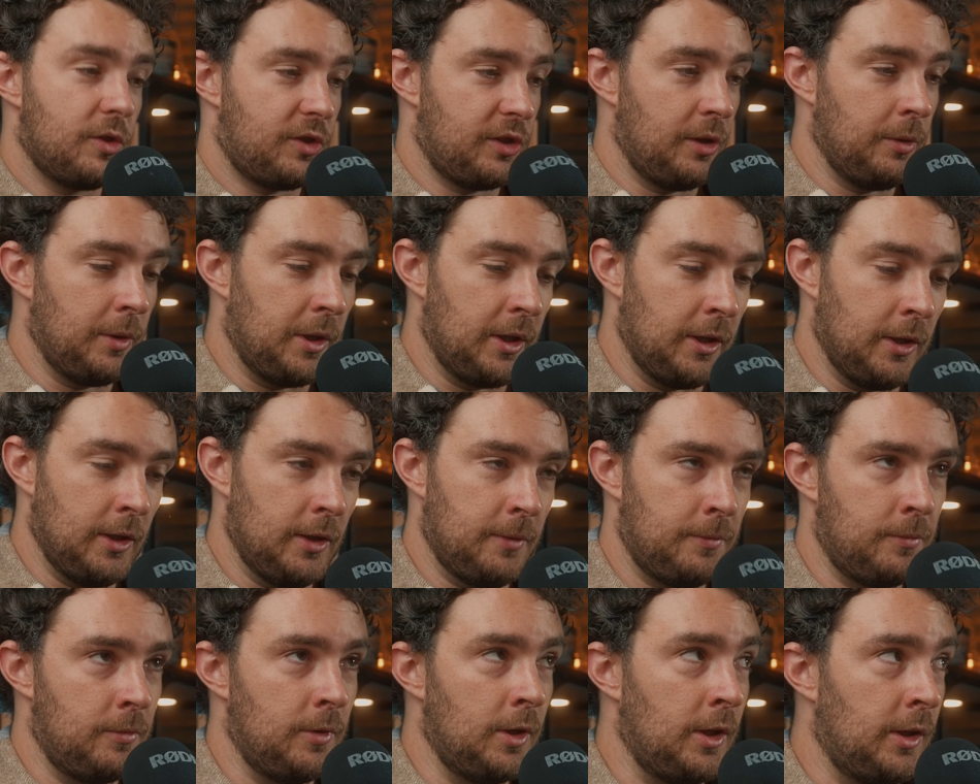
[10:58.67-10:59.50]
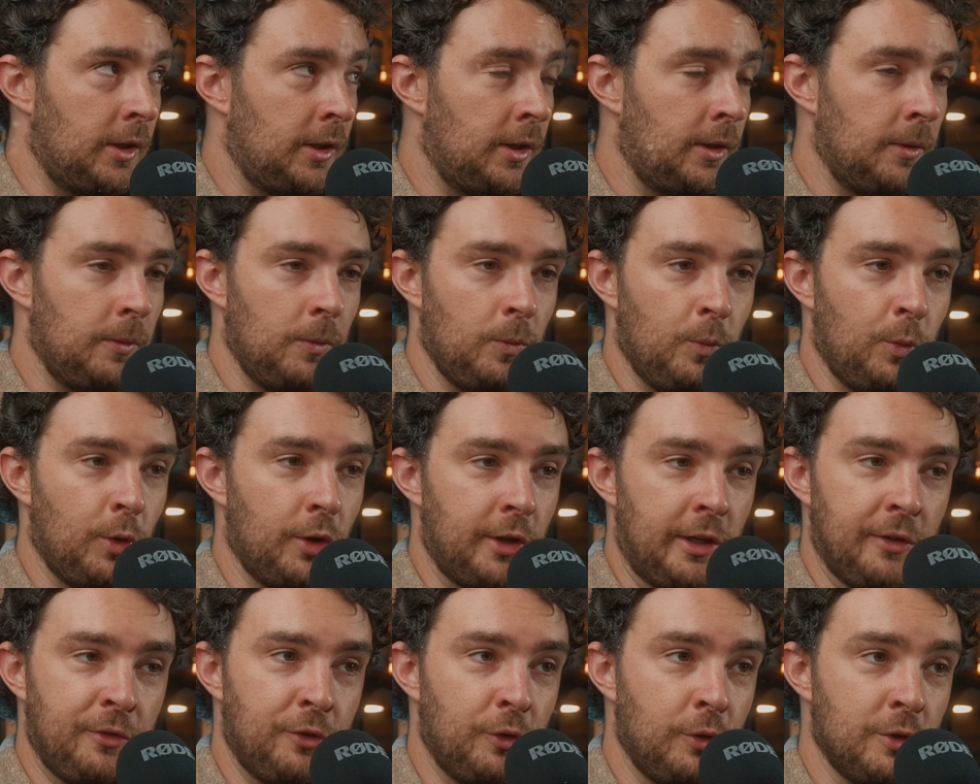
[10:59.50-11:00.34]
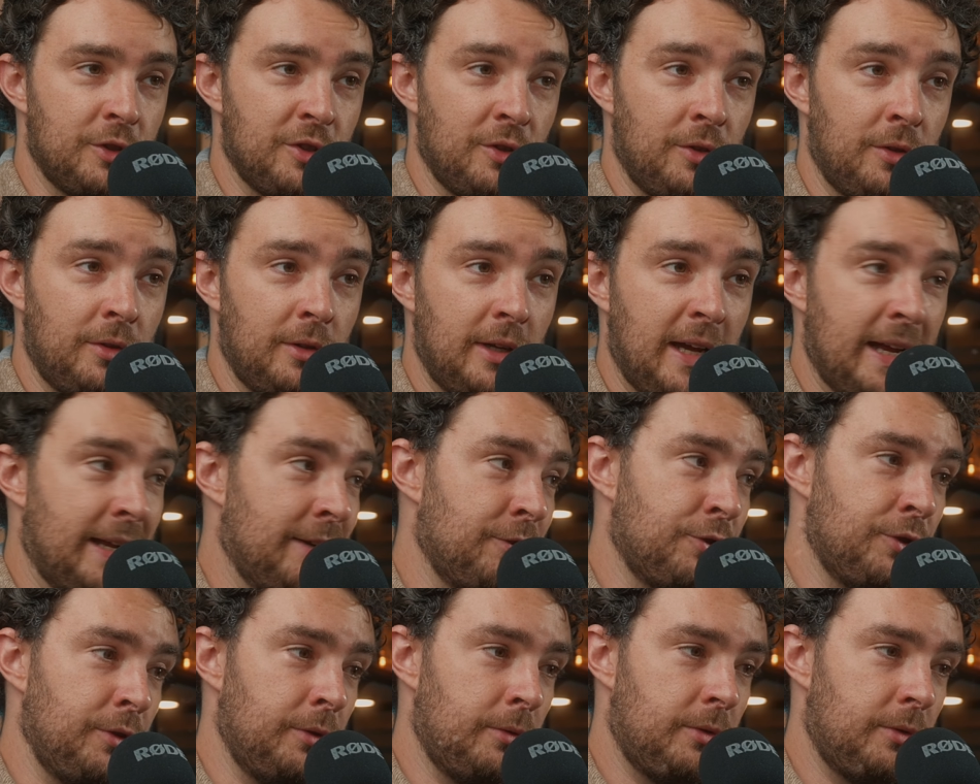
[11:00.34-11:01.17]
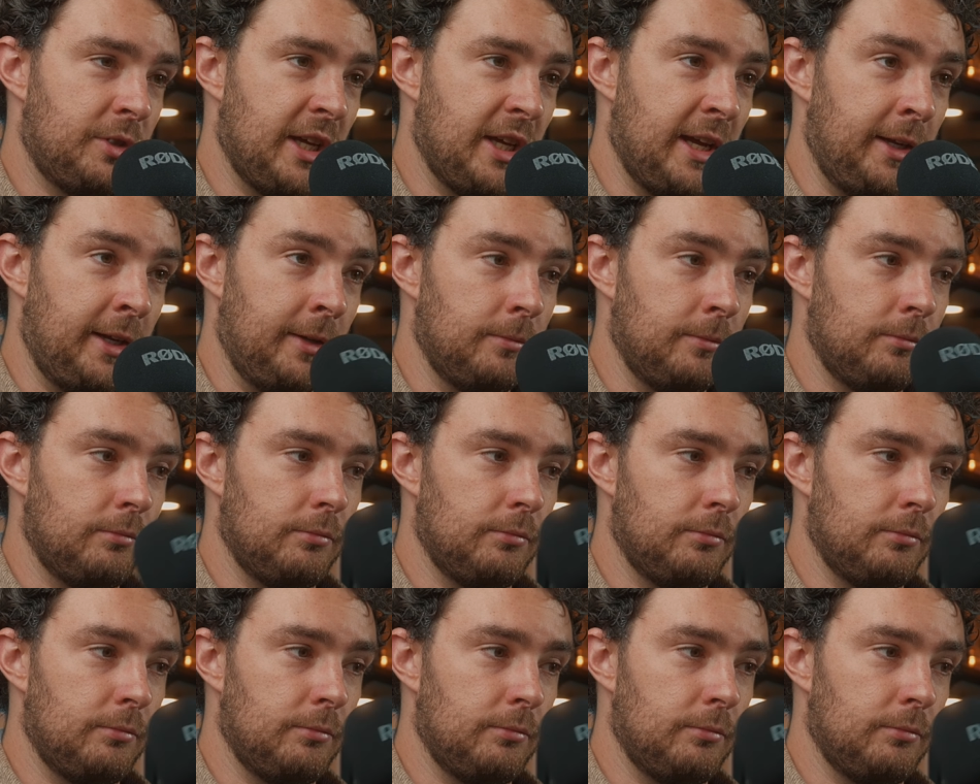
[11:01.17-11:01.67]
So what are your thoughts on Andrew Tate?